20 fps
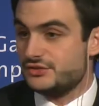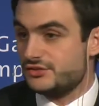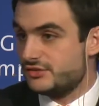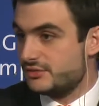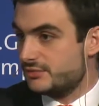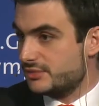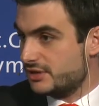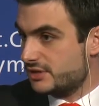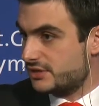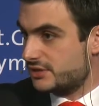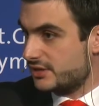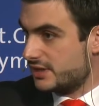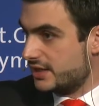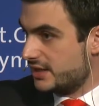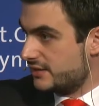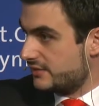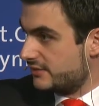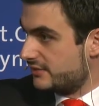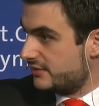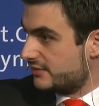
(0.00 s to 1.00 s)
similar
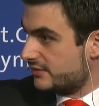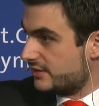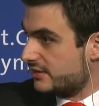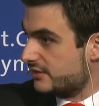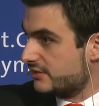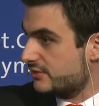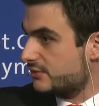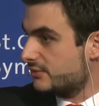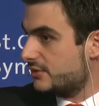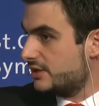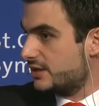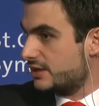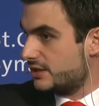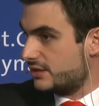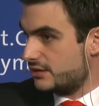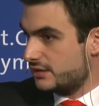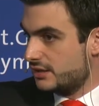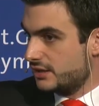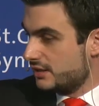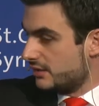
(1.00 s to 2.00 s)
alliances
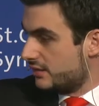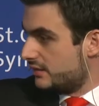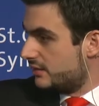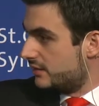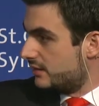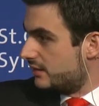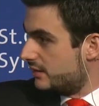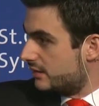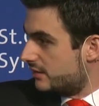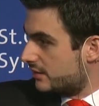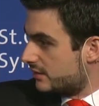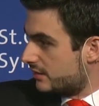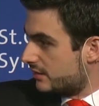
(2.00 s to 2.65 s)
elsewhere, the